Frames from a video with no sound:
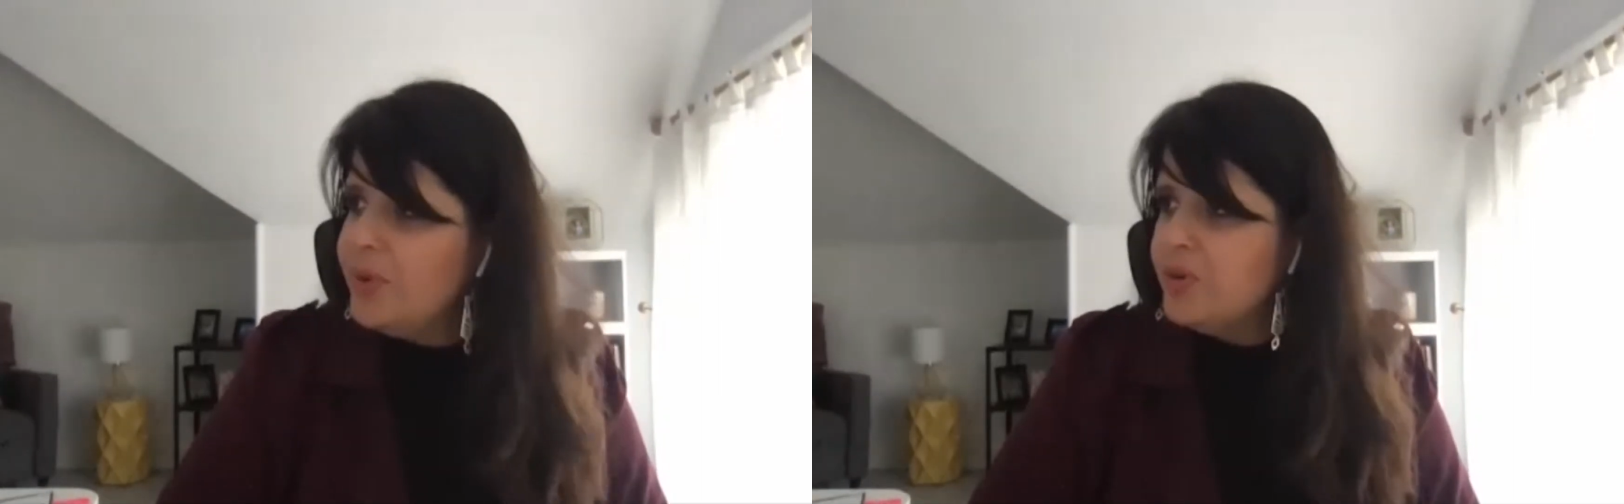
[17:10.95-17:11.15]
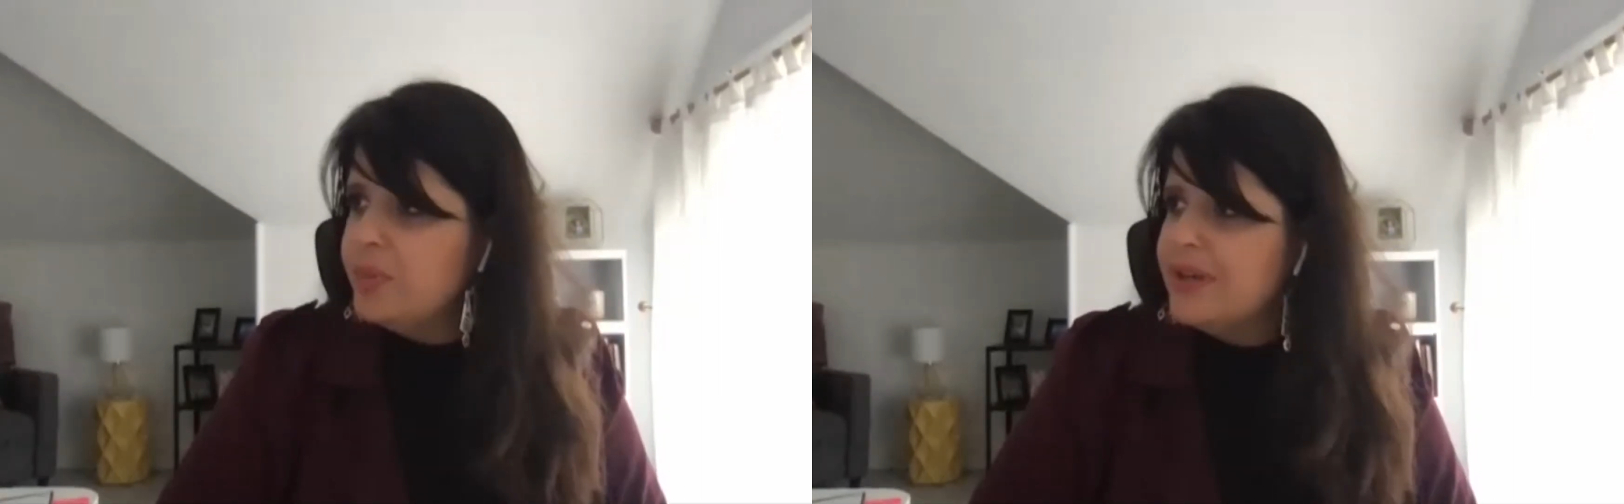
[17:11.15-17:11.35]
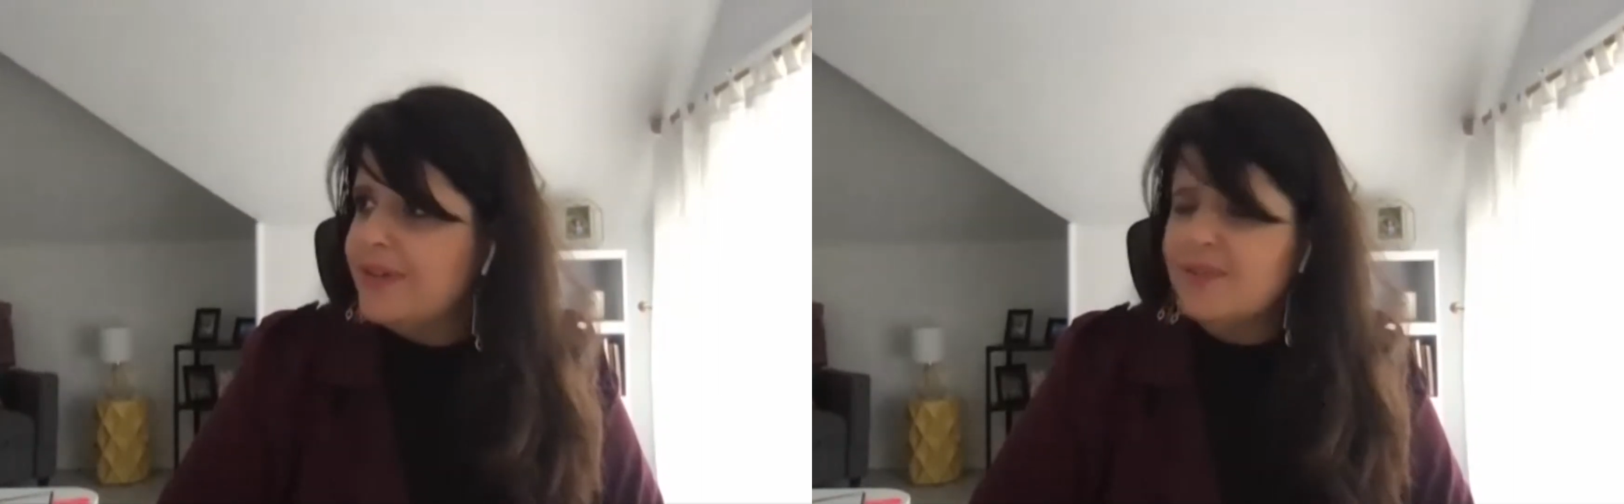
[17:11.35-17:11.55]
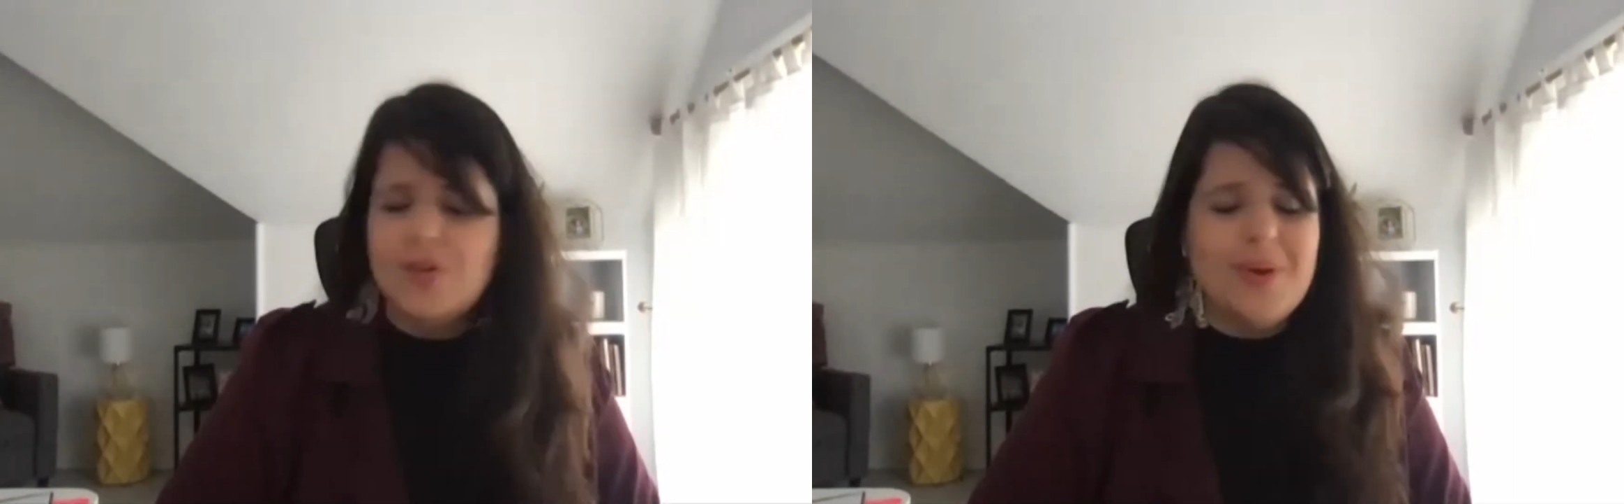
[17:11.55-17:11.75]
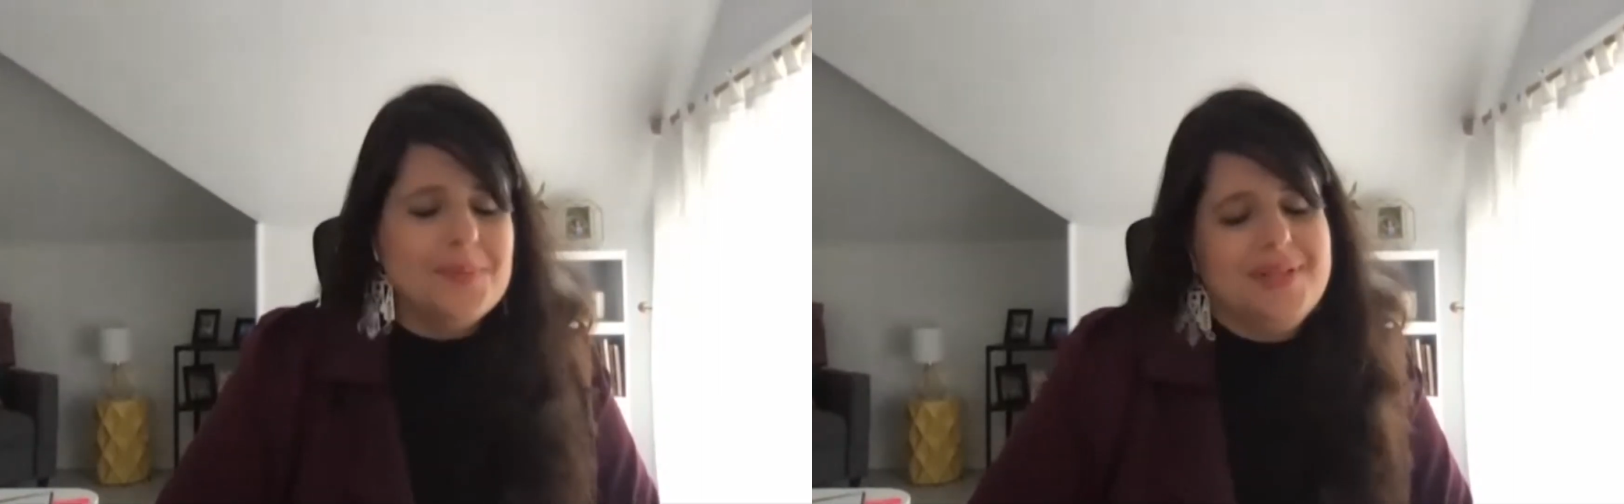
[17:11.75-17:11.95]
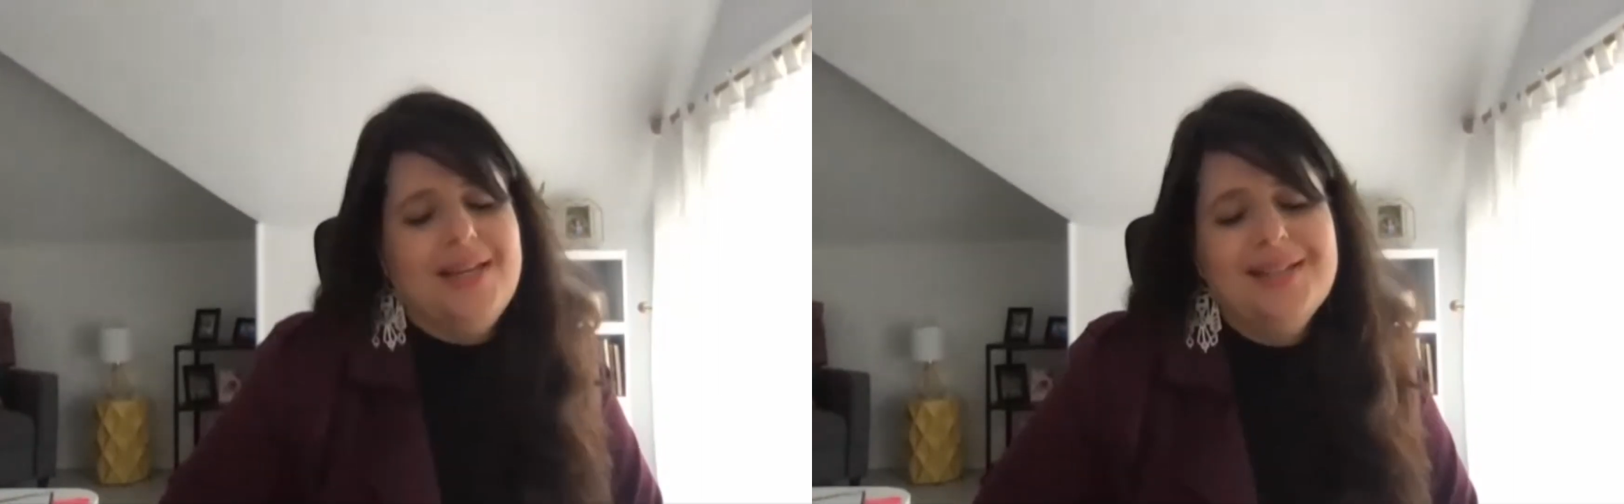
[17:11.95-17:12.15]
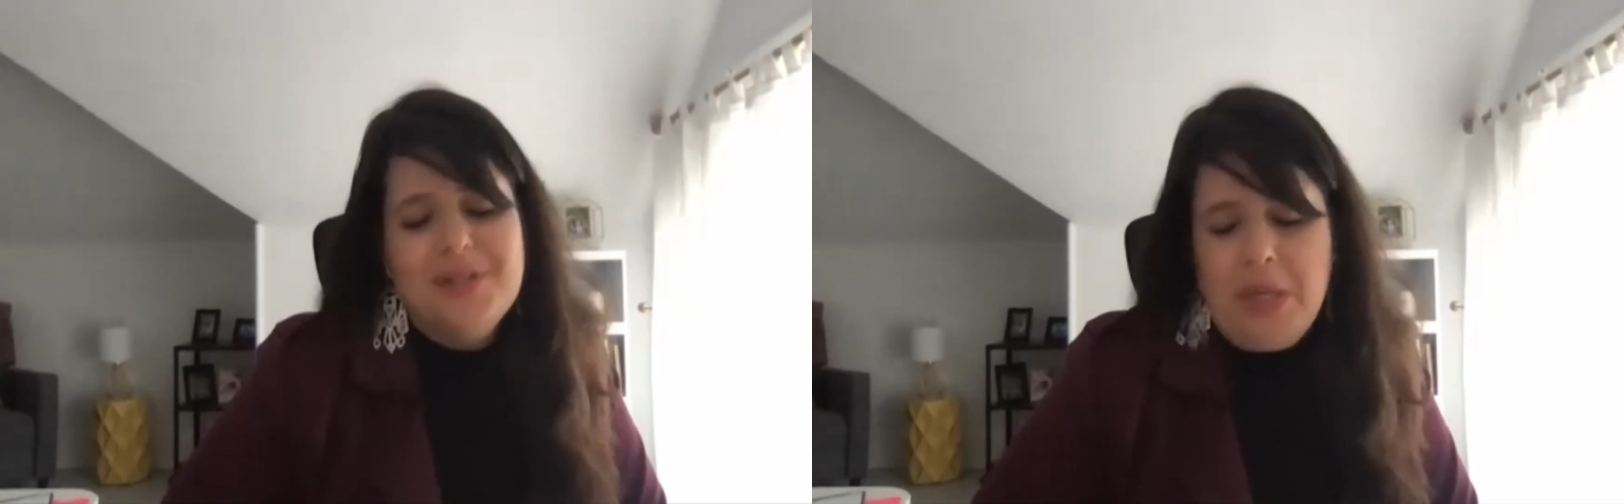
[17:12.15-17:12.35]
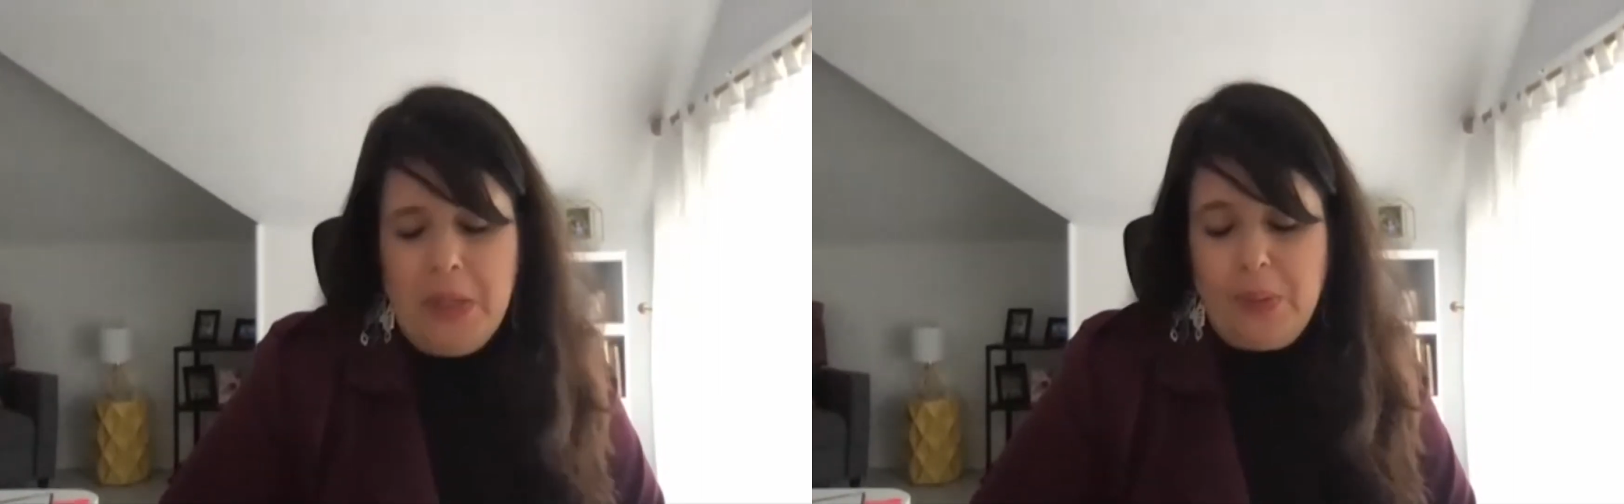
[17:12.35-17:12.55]
but it will be a full website
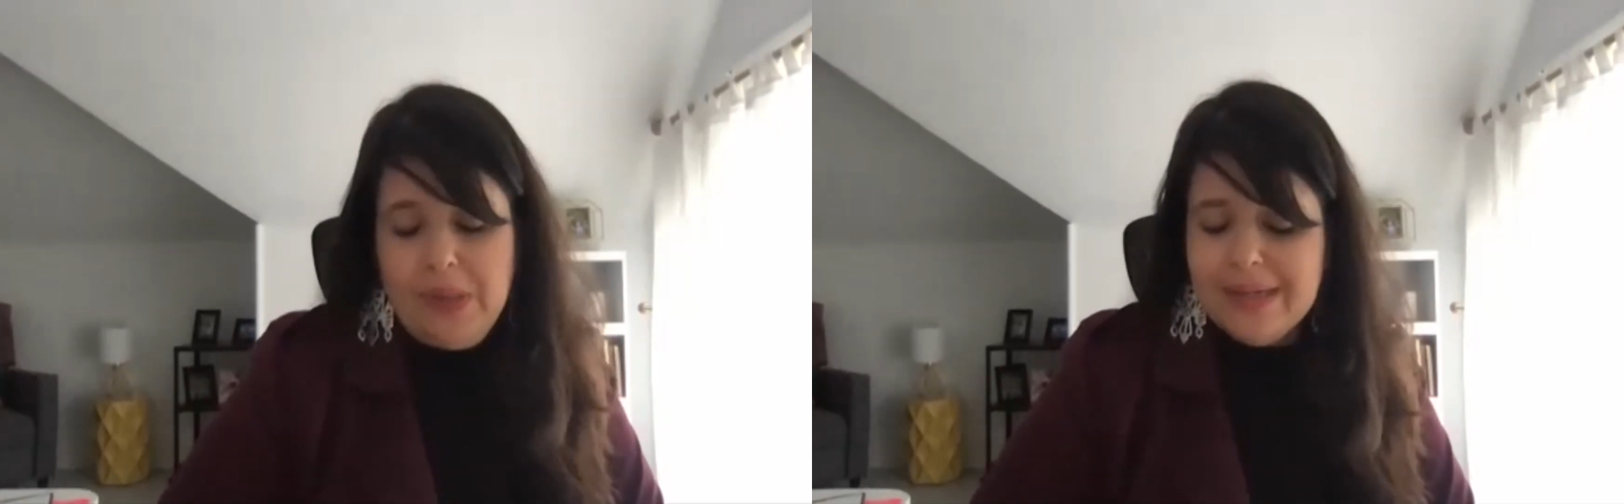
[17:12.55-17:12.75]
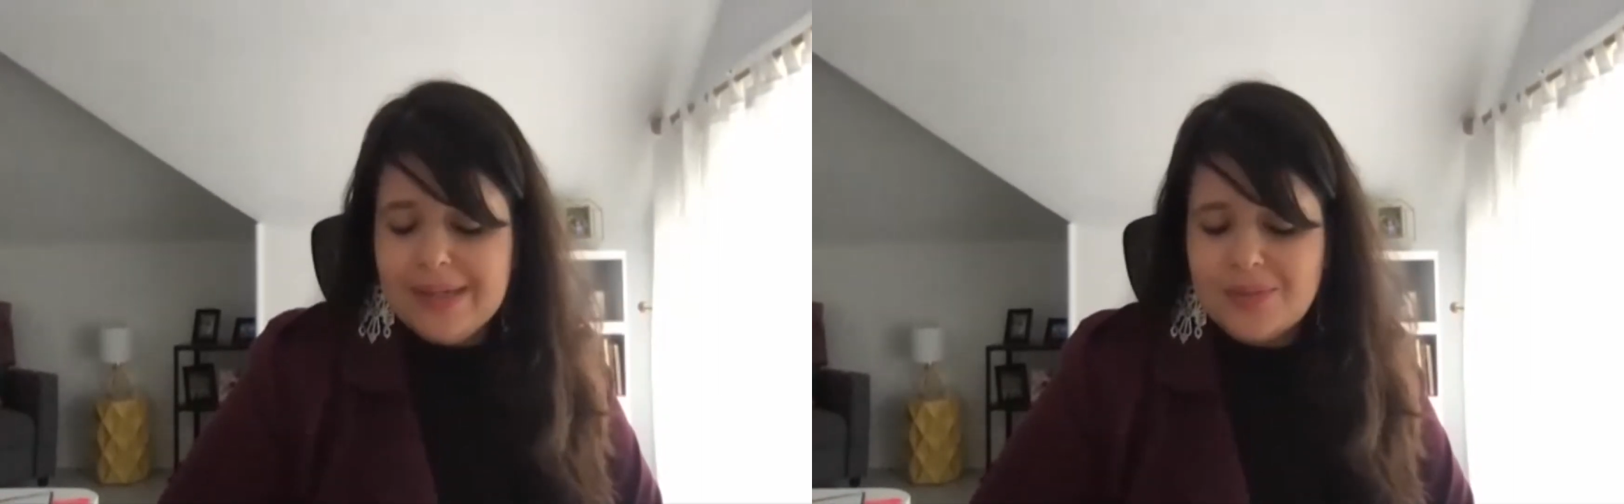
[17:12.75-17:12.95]
in a week.